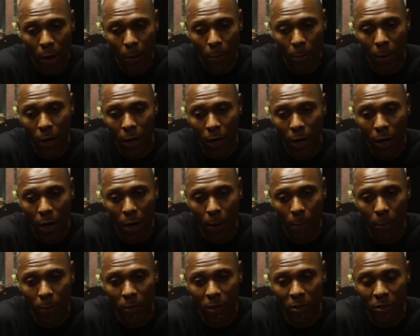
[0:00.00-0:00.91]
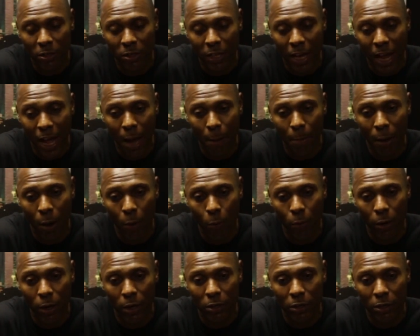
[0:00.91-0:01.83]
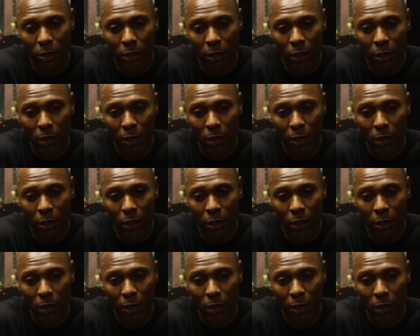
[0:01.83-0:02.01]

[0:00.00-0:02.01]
but um, the time I went to,